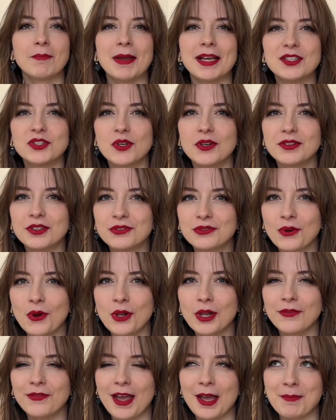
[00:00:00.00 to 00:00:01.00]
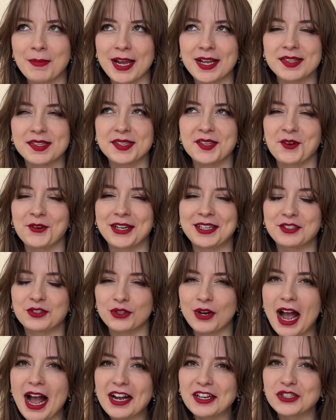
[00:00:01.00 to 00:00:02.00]
Based on the role of MHC on
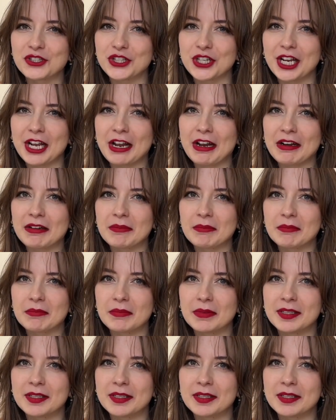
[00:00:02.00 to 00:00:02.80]
attraction,